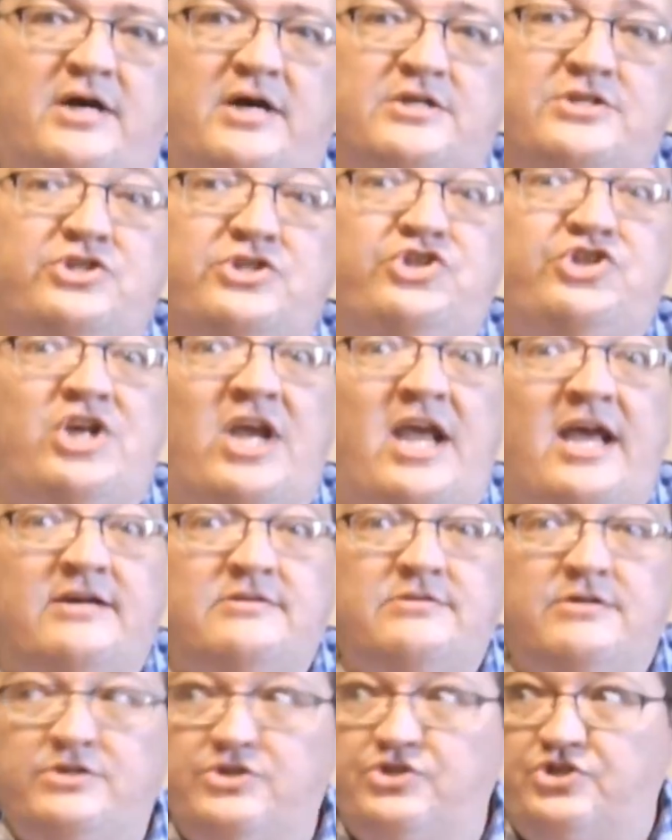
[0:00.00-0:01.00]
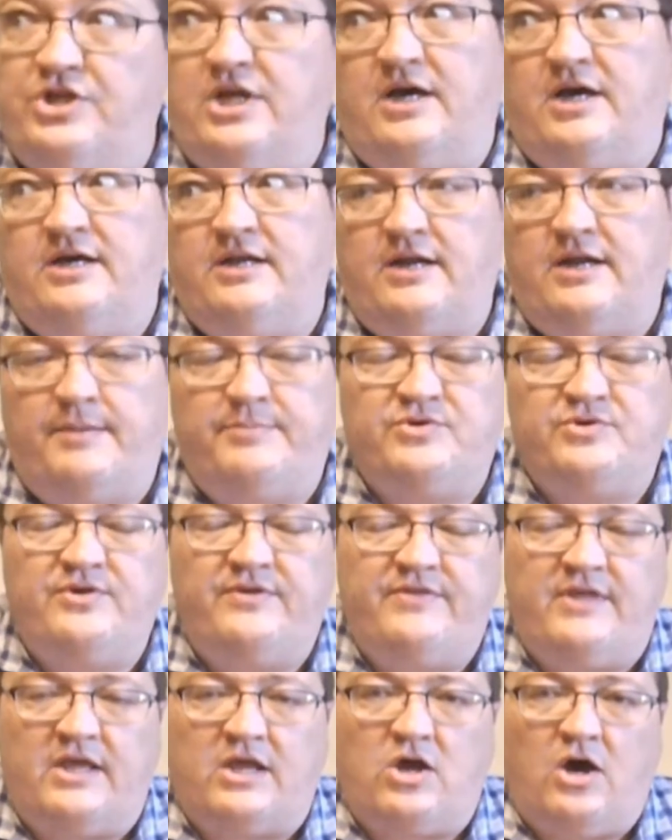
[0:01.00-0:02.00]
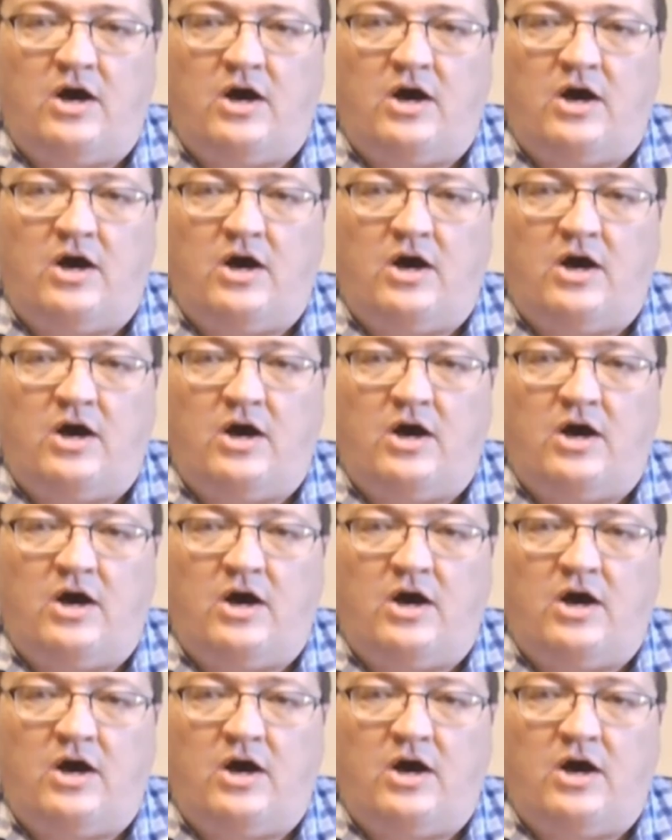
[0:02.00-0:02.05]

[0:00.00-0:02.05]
Hopefully you enjoyed this video. Again,